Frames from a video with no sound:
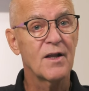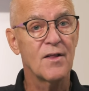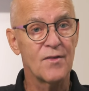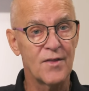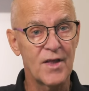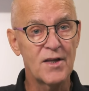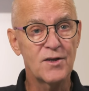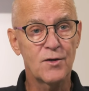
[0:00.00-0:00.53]

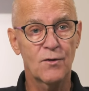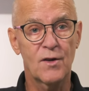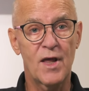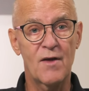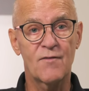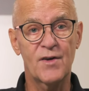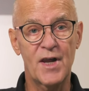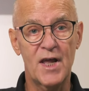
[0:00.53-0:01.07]
Then you'll
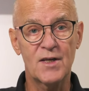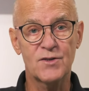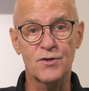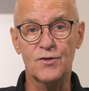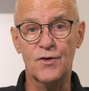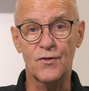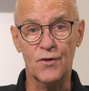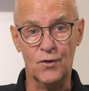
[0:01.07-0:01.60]
have an answer
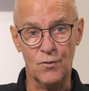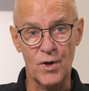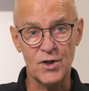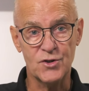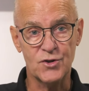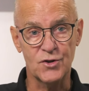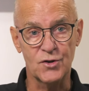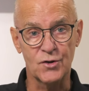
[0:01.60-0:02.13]
to the
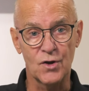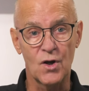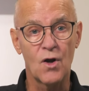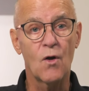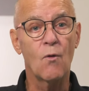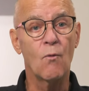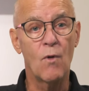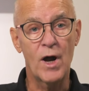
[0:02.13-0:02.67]
question,
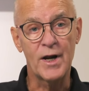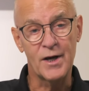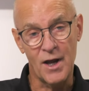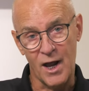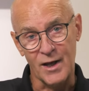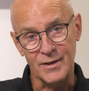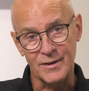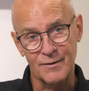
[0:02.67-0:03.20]
why
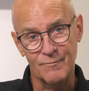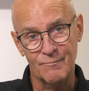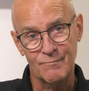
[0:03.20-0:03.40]
not?